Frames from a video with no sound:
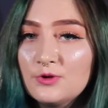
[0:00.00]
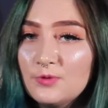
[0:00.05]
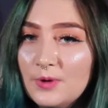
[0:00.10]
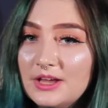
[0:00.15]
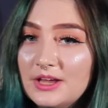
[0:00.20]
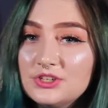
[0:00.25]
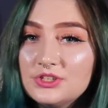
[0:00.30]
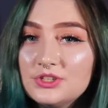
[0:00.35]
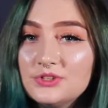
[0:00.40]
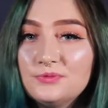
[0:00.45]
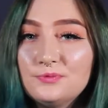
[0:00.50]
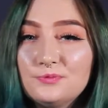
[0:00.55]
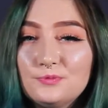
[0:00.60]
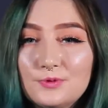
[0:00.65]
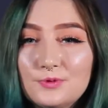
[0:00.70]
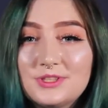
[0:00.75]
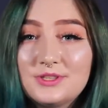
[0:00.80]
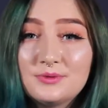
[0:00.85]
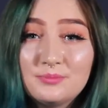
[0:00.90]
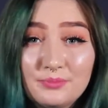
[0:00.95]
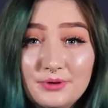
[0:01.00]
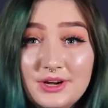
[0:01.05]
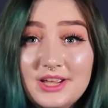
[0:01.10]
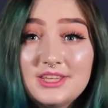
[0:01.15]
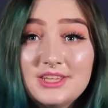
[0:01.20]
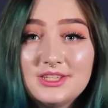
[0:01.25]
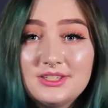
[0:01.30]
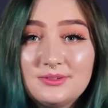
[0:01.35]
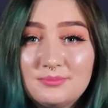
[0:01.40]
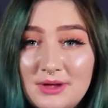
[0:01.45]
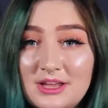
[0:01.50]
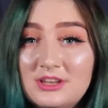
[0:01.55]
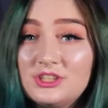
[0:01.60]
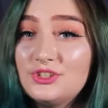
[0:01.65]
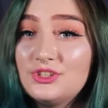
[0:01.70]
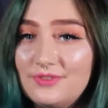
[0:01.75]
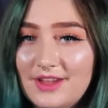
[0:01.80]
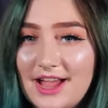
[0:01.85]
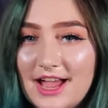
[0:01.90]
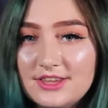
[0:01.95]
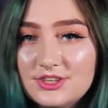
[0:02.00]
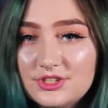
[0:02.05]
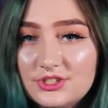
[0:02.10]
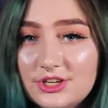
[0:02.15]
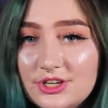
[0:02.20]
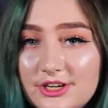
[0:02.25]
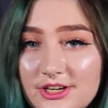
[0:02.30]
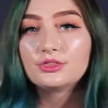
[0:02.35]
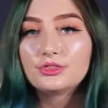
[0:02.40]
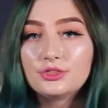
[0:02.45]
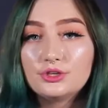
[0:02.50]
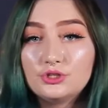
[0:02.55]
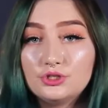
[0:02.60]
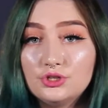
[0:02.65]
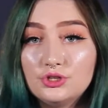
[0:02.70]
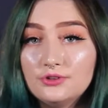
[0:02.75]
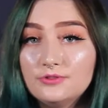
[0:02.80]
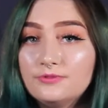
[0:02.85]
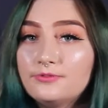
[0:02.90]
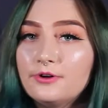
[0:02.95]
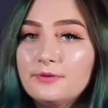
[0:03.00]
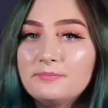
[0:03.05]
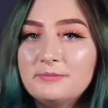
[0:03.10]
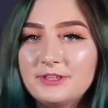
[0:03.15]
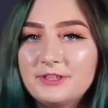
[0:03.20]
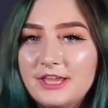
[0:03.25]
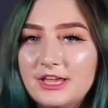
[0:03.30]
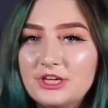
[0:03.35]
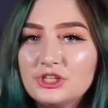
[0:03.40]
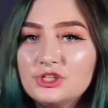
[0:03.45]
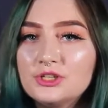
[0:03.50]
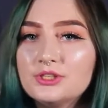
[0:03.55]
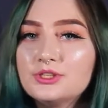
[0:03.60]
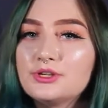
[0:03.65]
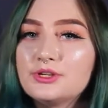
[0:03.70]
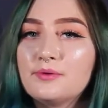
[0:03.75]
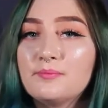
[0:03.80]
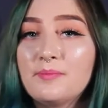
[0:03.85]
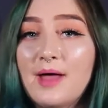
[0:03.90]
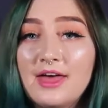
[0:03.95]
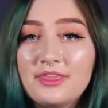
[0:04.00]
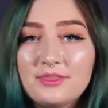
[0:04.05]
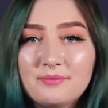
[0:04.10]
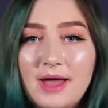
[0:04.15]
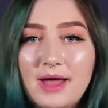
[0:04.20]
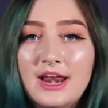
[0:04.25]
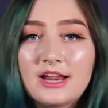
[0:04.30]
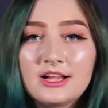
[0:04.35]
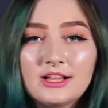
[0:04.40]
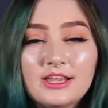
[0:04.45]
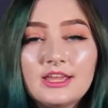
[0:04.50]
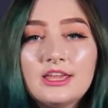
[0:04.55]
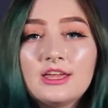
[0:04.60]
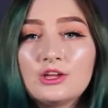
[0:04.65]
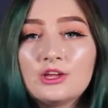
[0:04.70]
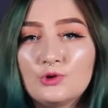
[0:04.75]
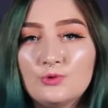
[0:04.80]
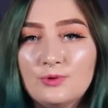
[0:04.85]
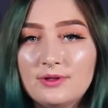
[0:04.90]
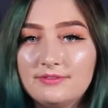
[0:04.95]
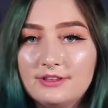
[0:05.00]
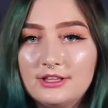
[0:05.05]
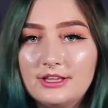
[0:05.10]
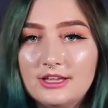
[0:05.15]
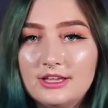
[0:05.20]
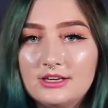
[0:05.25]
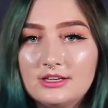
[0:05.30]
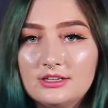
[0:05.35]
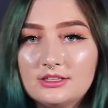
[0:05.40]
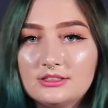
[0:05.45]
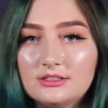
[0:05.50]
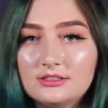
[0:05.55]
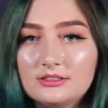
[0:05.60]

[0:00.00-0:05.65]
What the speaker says: equation was embraced much faster. The two formulations are mathematically equivalent.